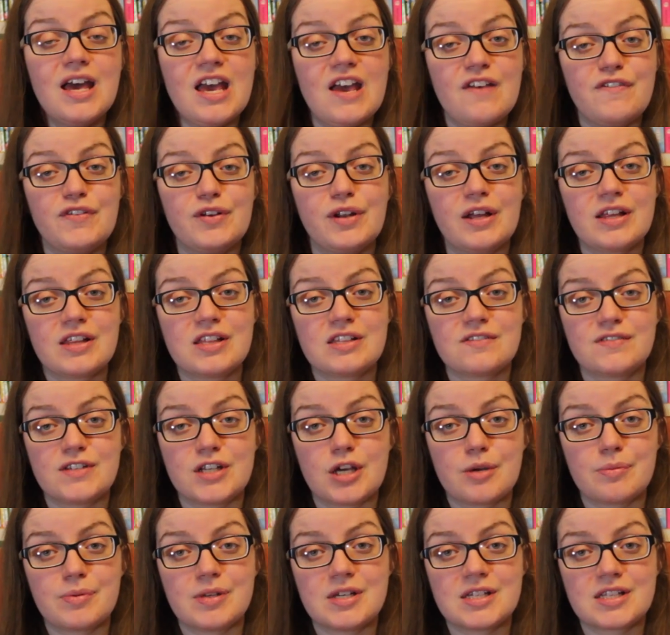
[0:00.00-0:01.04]
If you like this
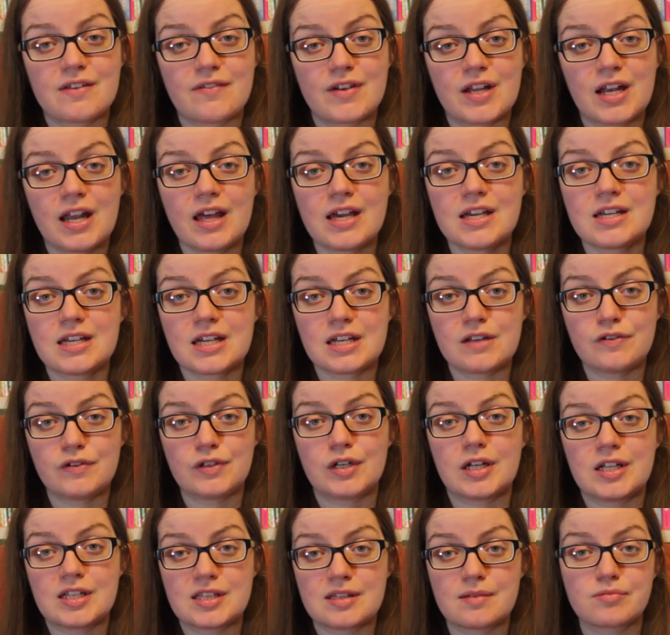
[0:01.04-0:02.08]
video, please give it a like, and if you'd
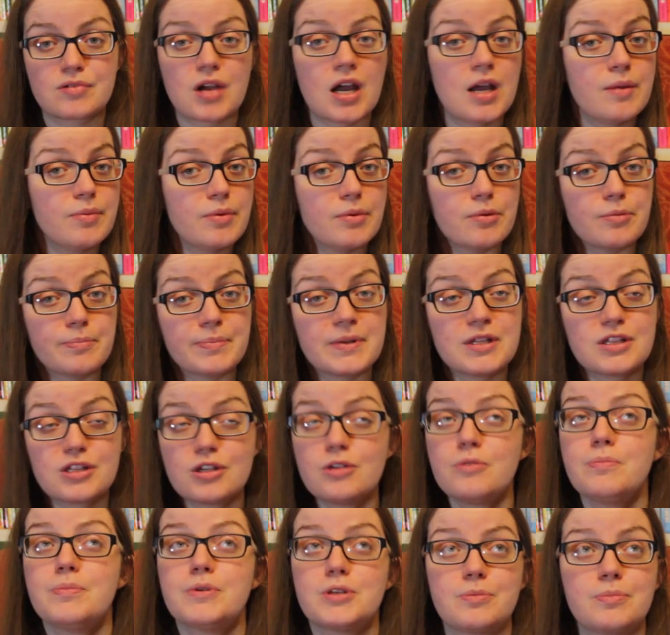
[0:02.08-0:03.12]
like to subscribe, we would be
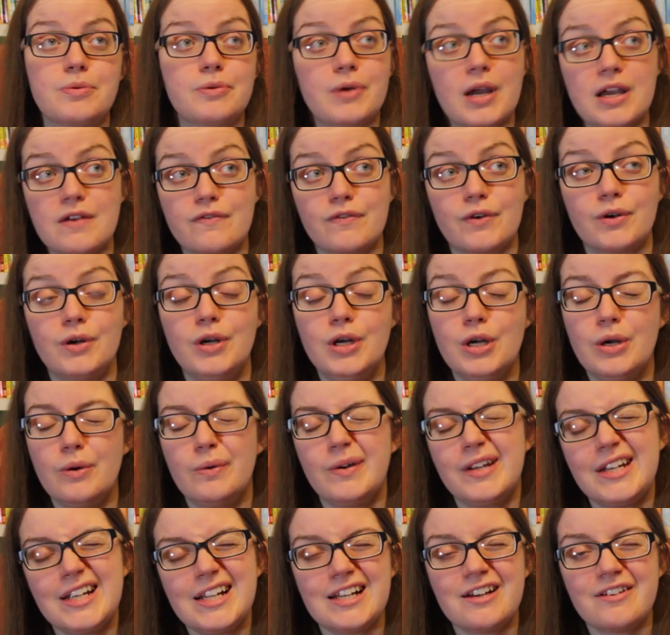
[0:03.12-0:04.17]
super duper grateful.
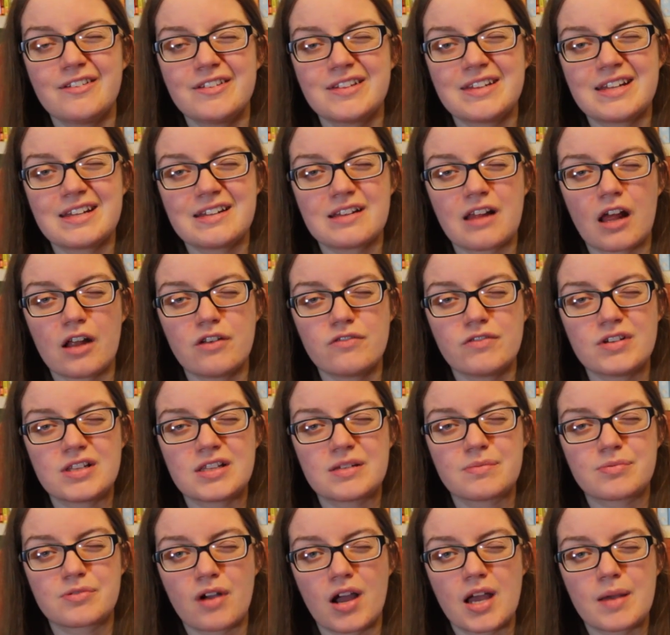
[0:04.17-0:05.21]
We're nearly on 600
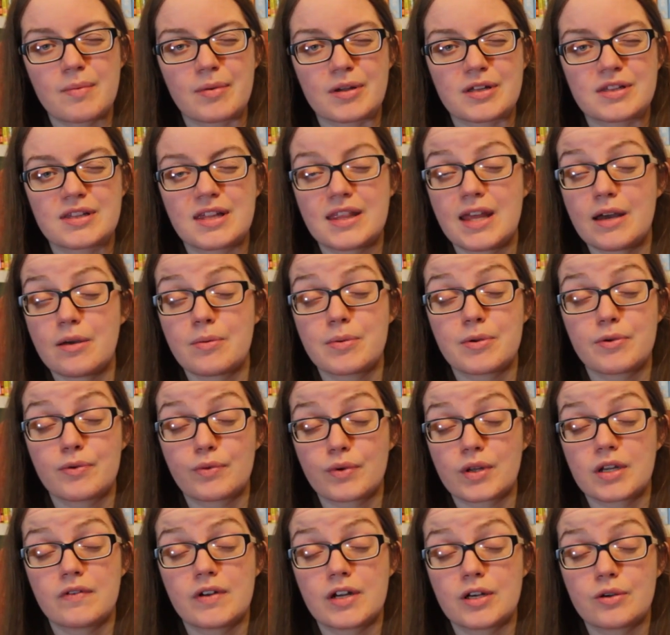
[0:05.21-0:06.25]
subscribers, so that would be
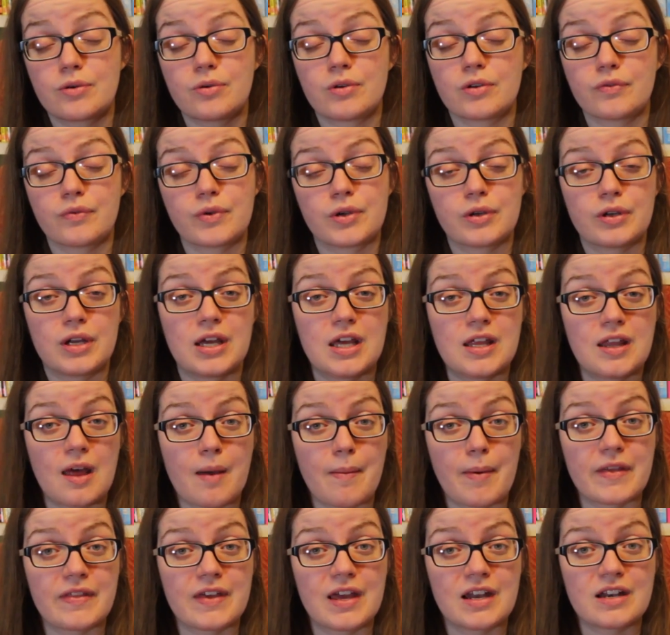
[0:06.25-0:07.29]
really, really cool if we could hit that
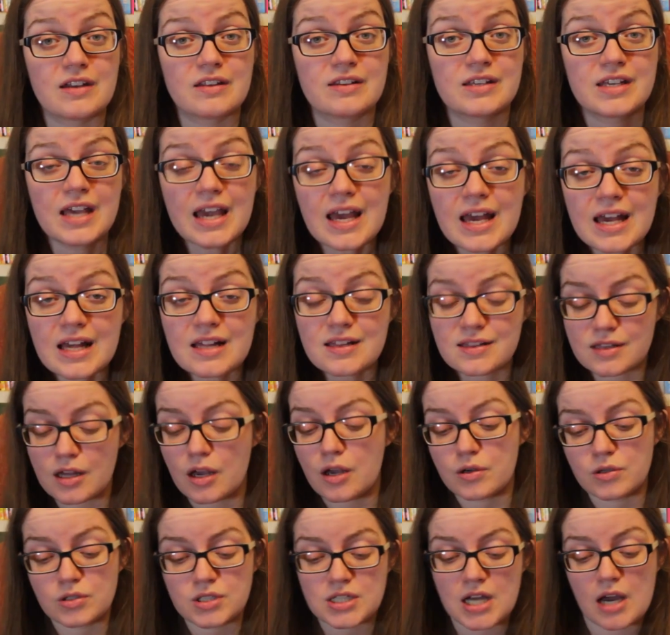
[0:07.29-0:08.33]
by the end of the year.
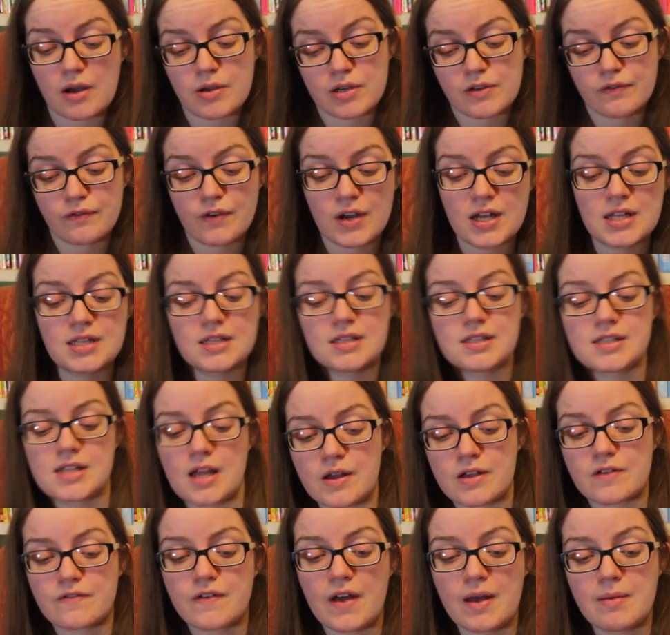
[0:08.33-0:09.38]
So tell your friends,
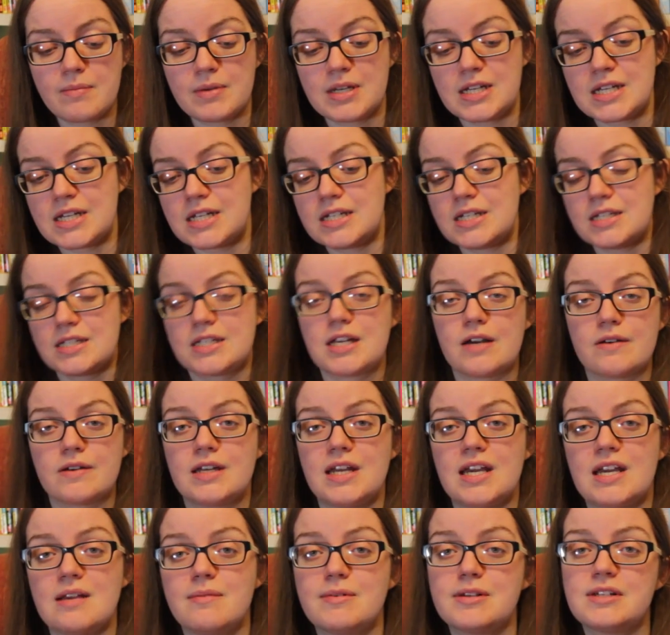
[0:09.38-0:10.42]
tell your family, tell your
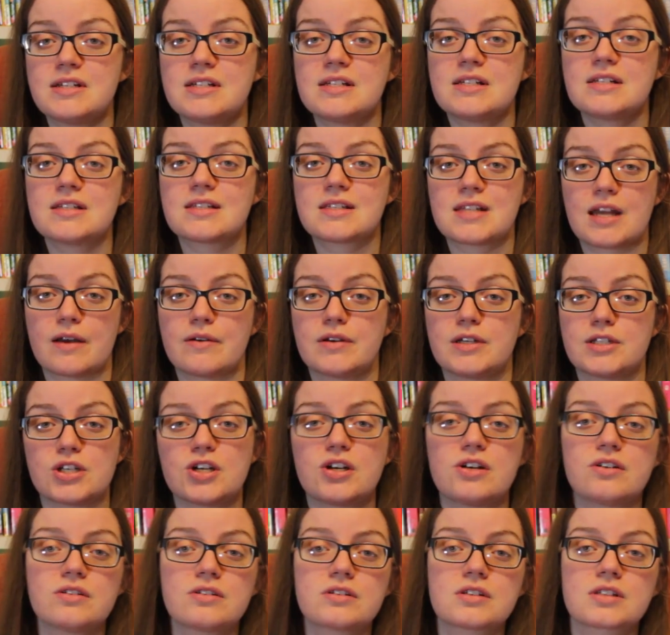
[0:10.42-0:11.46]
neighbours, tell your
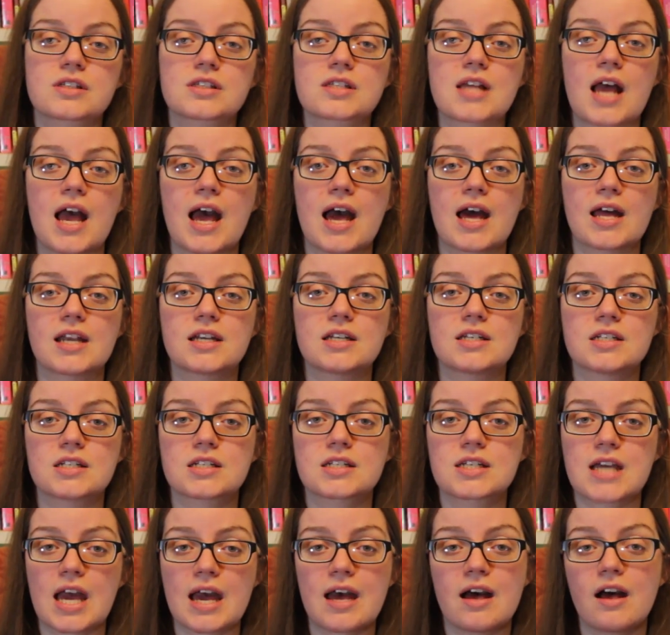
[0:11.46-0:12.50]
dogs, and
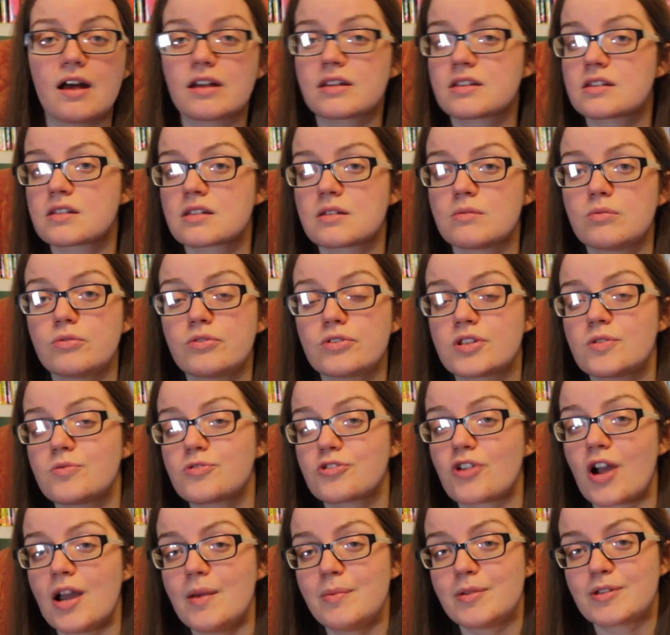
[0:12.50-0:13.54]
get us some more
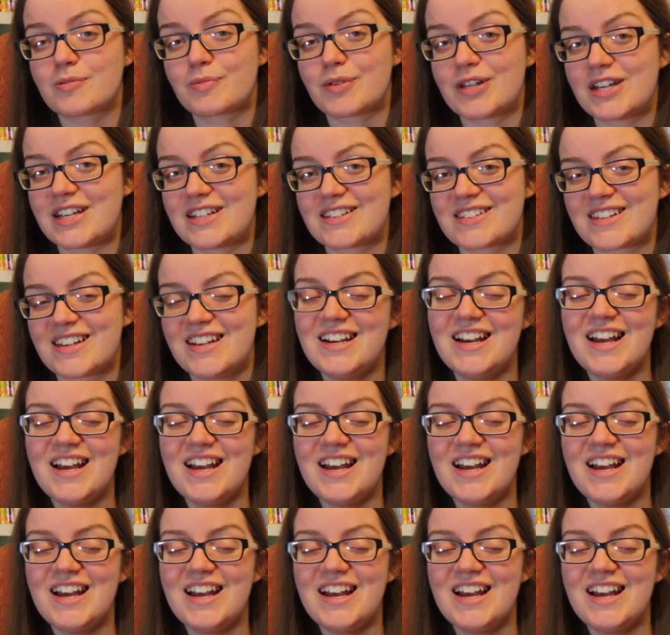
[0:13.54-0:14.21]
subscribers, please.